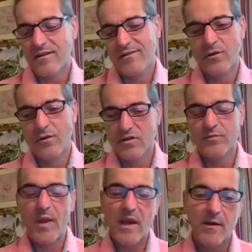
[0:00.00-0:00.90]
There are
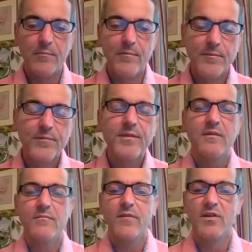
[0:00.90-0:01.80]
spam
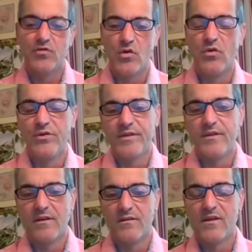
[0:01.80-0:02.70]
controls and
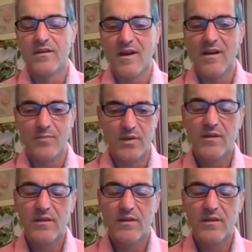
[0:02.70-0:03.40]
things like that, but